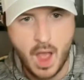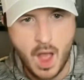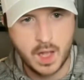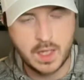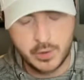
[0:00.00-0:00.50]

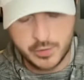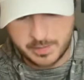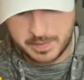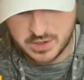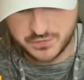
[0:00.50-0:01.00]
Hello
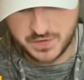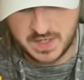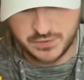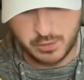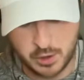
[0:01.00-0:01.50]
there, Bears
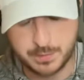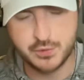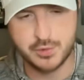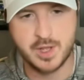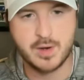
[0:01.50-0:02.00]
fans. Welcome
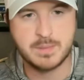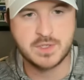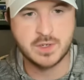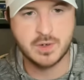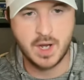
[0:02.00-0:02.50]
to another
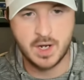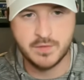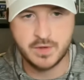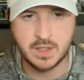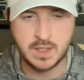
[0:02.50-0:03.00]
episode
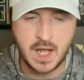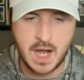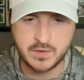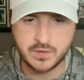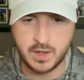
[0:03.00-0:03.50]
of
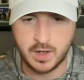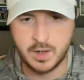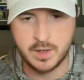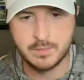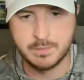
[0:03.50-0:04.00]
Locked
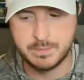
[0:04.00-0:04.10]
On